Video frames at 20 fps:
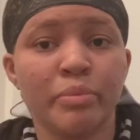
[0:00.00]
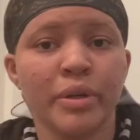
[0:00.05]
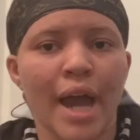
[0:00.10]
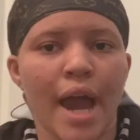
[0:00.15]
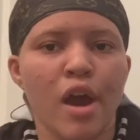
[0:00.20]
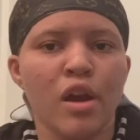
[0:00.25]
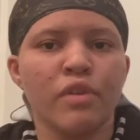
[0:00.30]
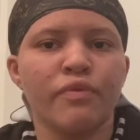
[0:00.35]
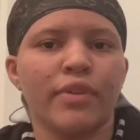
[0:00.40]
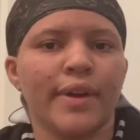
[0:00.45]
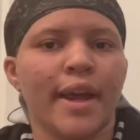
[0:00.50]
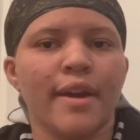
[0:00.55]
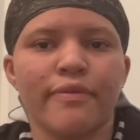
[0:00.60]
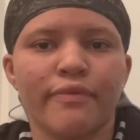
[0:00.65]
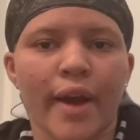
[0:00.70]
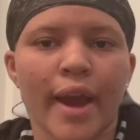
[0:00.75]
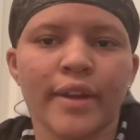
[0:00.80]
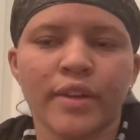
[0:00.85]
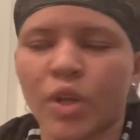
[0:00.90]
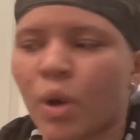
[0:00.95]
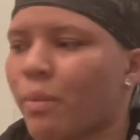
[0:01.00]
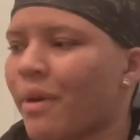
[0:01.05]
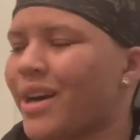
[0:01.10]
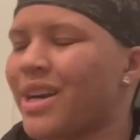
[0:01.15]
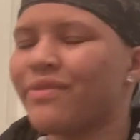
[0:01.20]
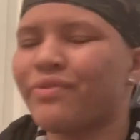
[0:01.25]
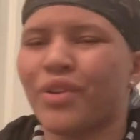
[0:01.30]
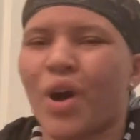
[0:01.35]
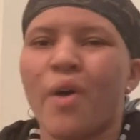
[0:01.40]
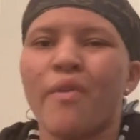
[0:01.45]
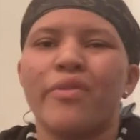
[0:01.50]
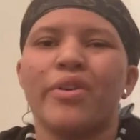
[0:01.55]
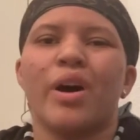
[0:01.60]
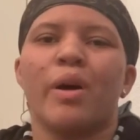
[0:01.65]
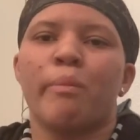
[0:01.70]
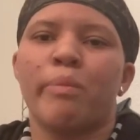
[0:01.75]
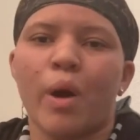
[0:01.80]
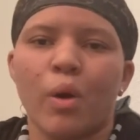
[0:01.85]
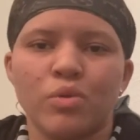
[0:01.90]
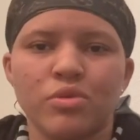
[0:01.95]
but i don't feel like fighting nobody for, over
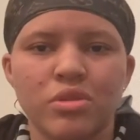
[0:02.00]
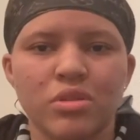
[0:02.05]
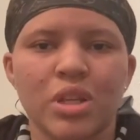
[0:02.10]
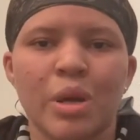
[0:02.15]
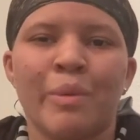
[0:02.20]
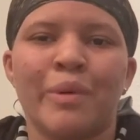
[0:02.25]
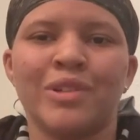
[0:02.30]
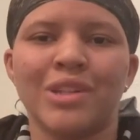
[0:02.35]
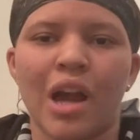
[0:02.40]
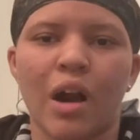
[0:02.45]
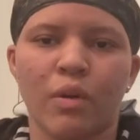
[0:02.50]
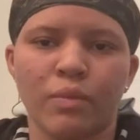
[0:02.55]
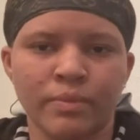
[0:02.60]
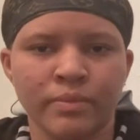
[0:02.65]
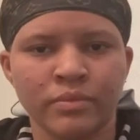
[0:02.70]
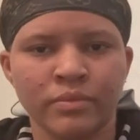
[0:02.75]
a post come on now